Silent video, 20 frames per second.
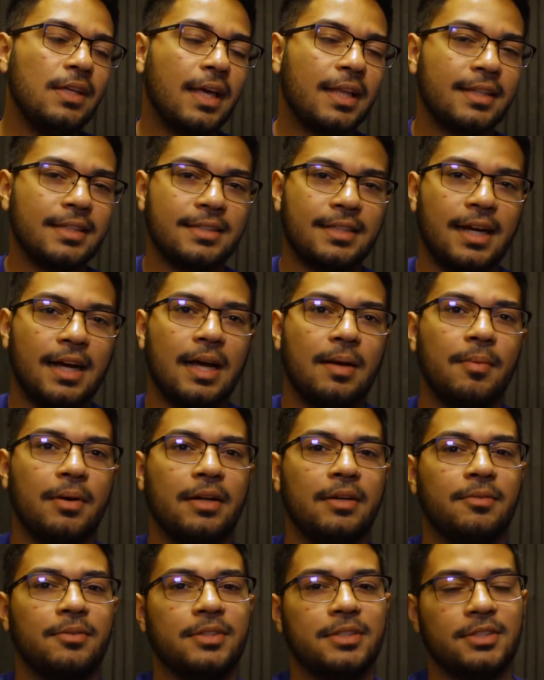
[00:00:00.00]
At the time, I
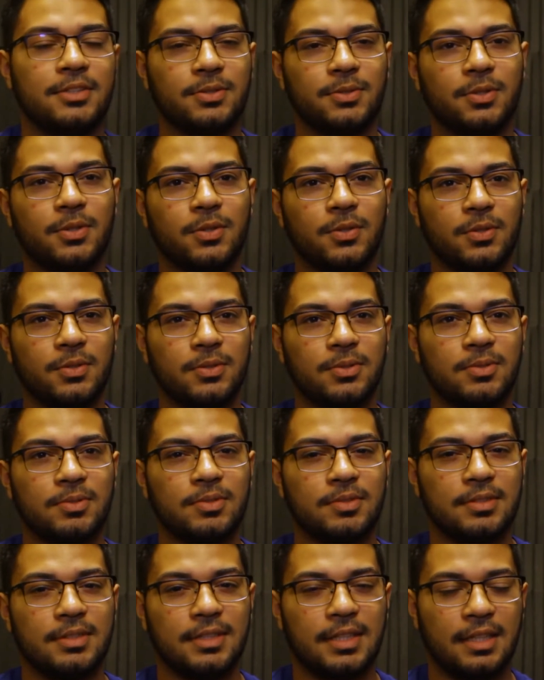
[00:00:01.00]
didn't really do a
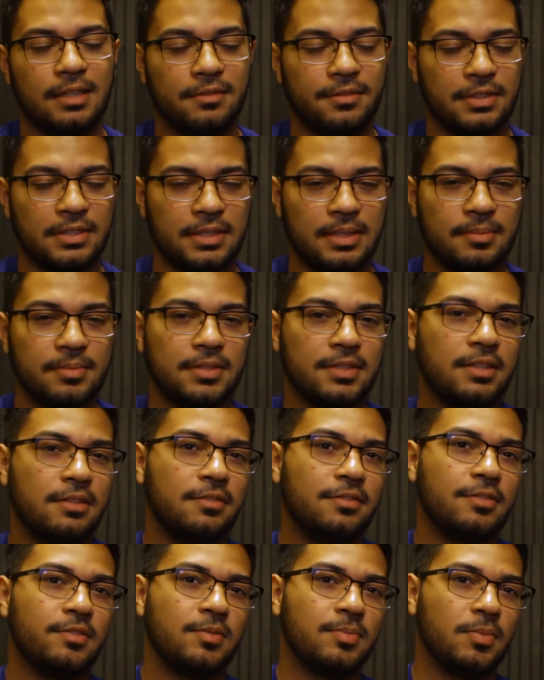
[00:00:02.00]
whole lot of in-depth
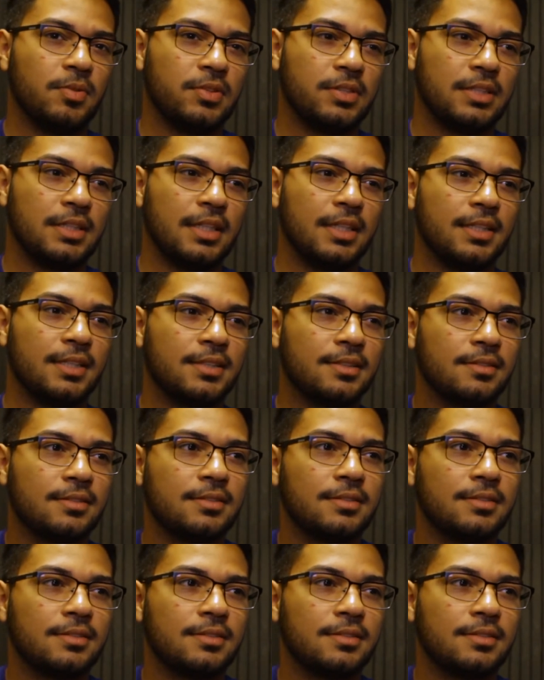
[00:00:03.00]
stuff. It was mostly like,